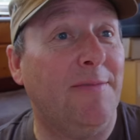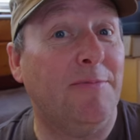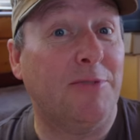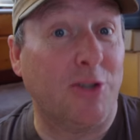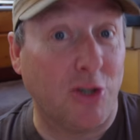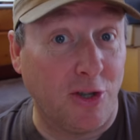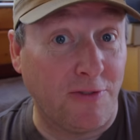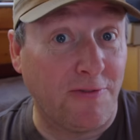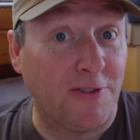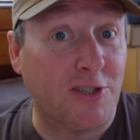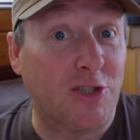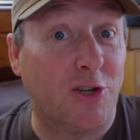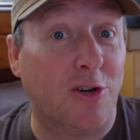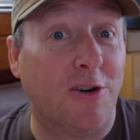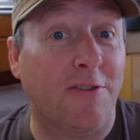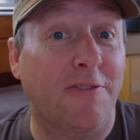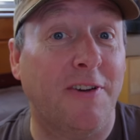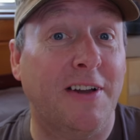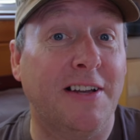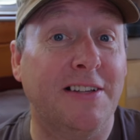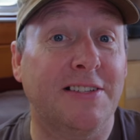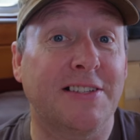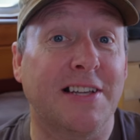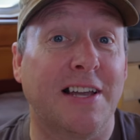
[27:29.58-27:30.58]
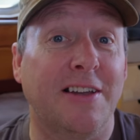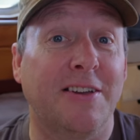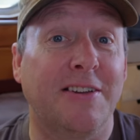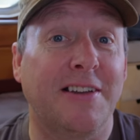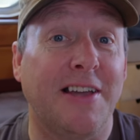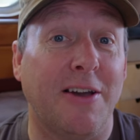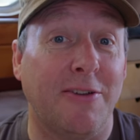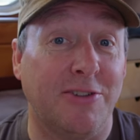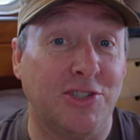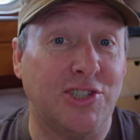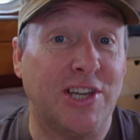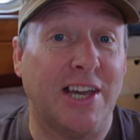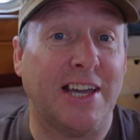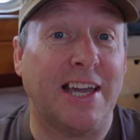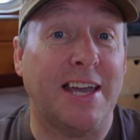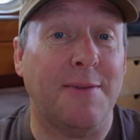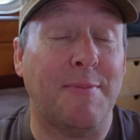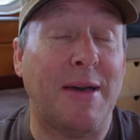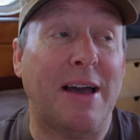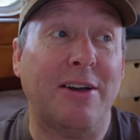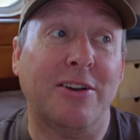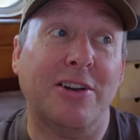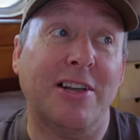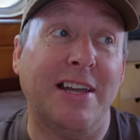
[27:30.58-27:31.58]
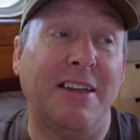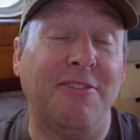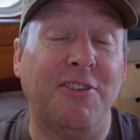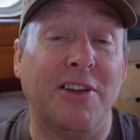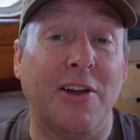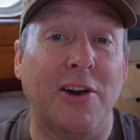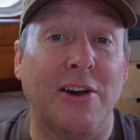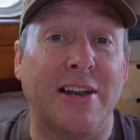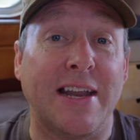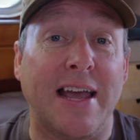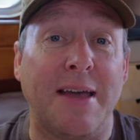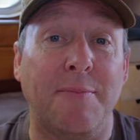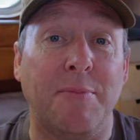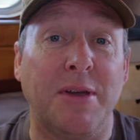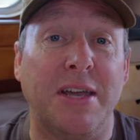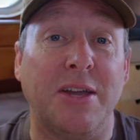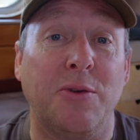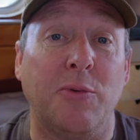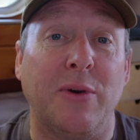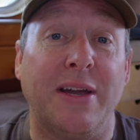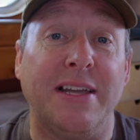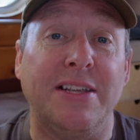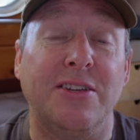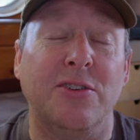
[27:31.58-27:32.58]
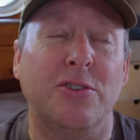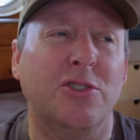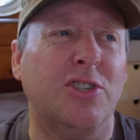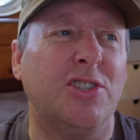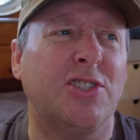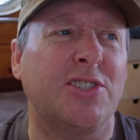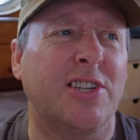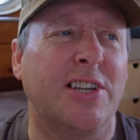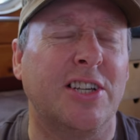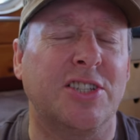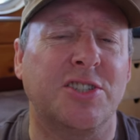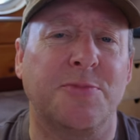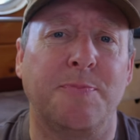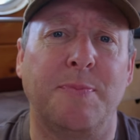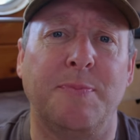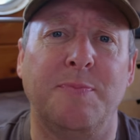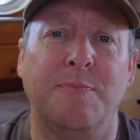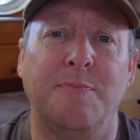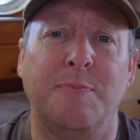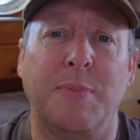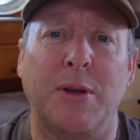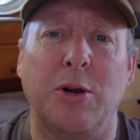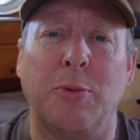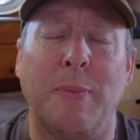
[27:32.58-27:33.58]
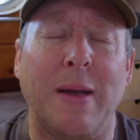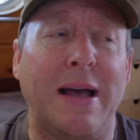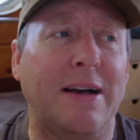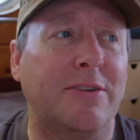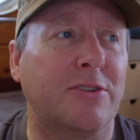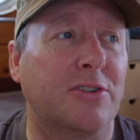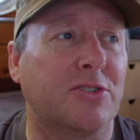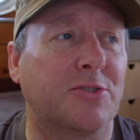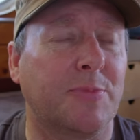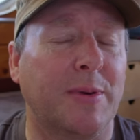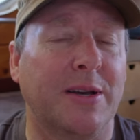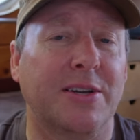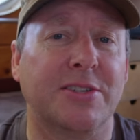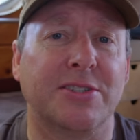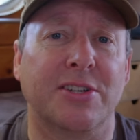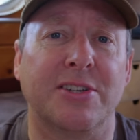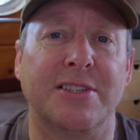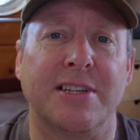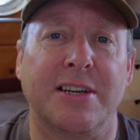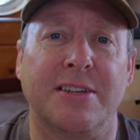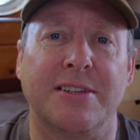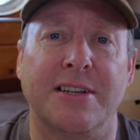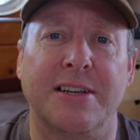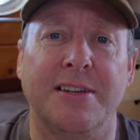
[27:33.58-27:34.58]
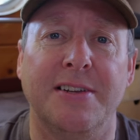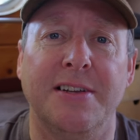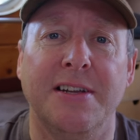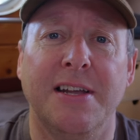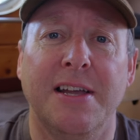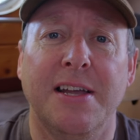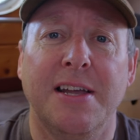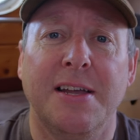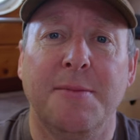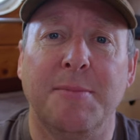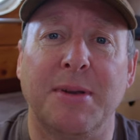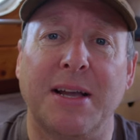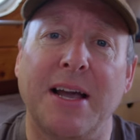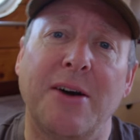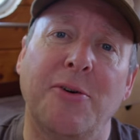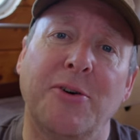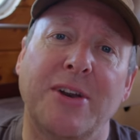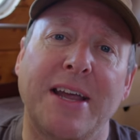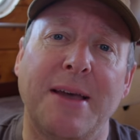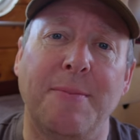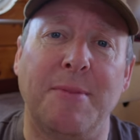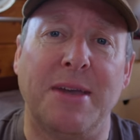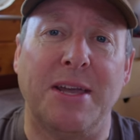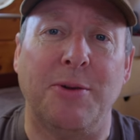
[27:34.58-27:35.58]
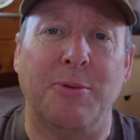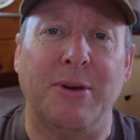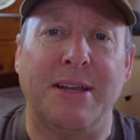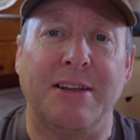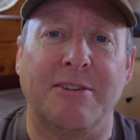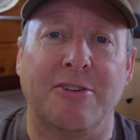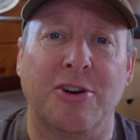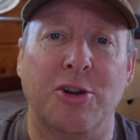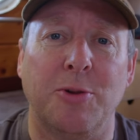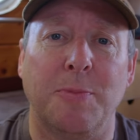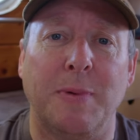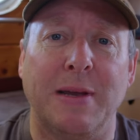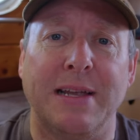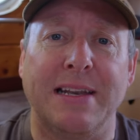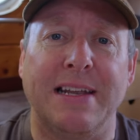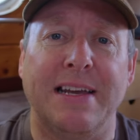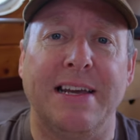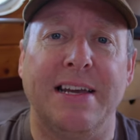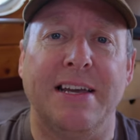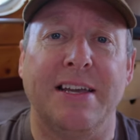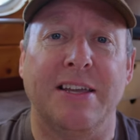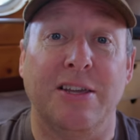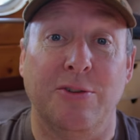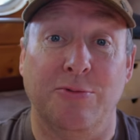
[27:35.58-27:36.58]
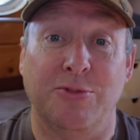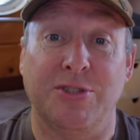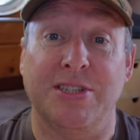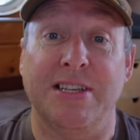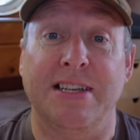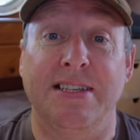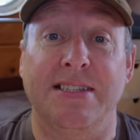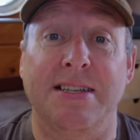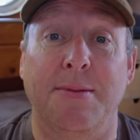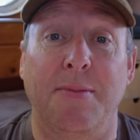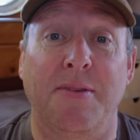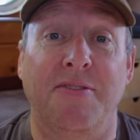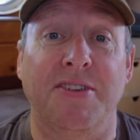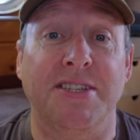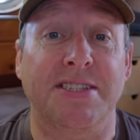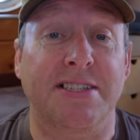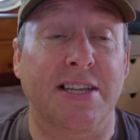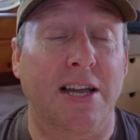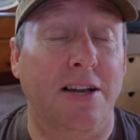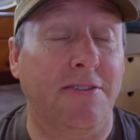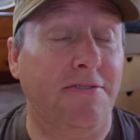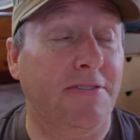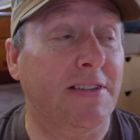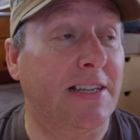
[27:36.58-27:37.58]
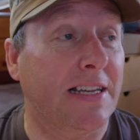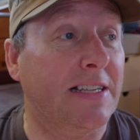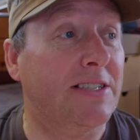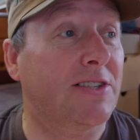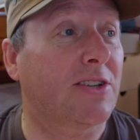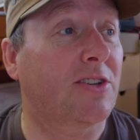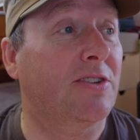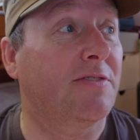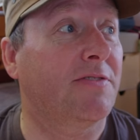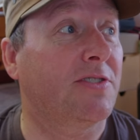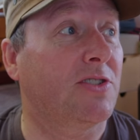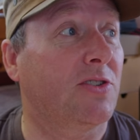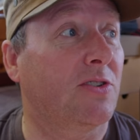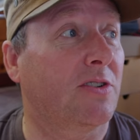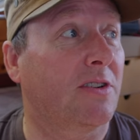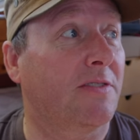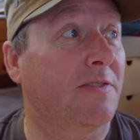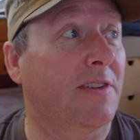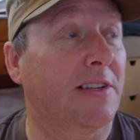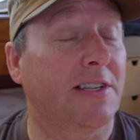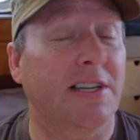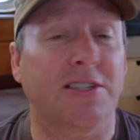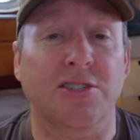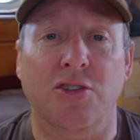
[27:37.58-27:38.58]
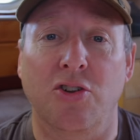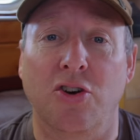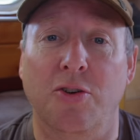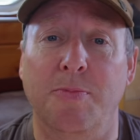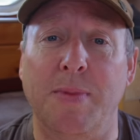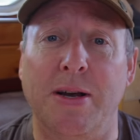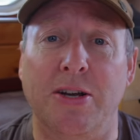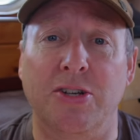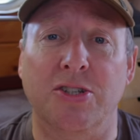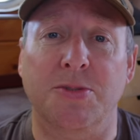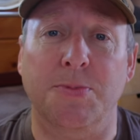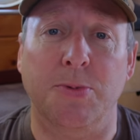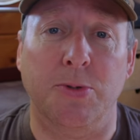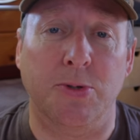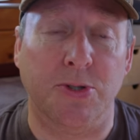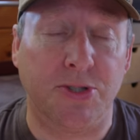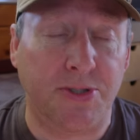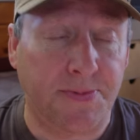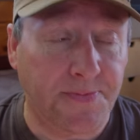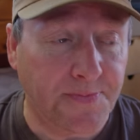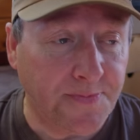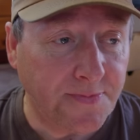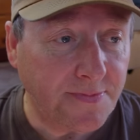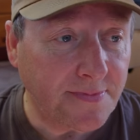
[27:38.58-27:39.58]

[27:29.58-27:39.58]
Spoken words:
Good photographer, so go and check him out. If you go on our MeWe, you'll just search Bill Pound, I suppose, I don't know. But go on our MeWe group and you'll see some of his stuff. He is a good photographer, does a lot of motorsports.